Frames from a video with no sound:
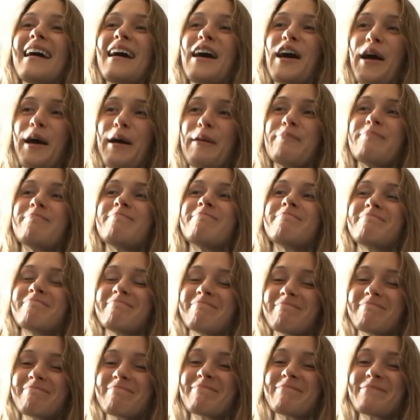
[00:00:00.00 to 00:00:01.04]
um,
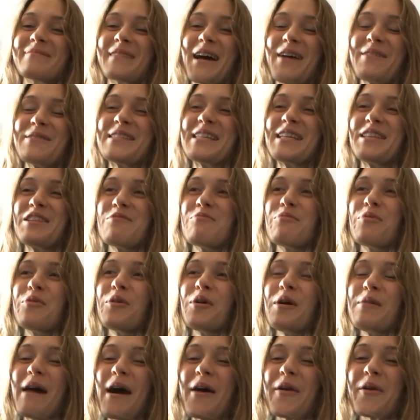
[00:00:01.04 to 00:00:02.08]
I was in the
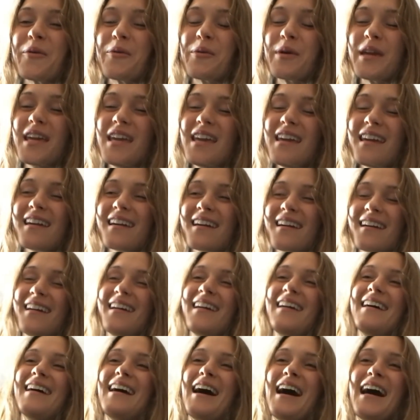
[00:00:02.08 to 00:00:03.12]
pool about a week.
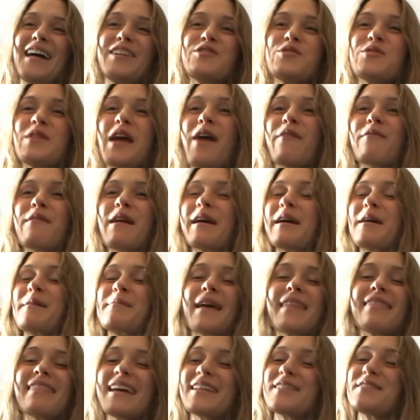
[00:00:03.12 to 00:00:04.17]
I do not
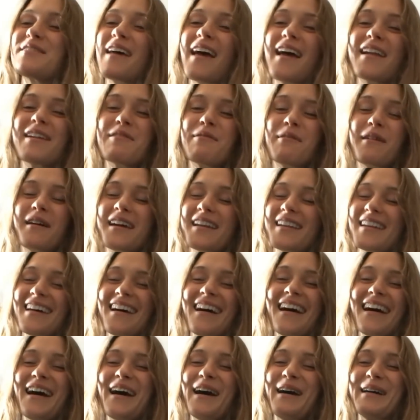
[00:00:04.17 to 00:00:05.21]
recommend that to anyone.
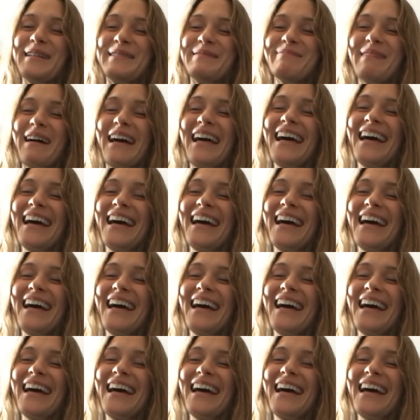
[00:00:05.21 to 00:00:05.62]
Um,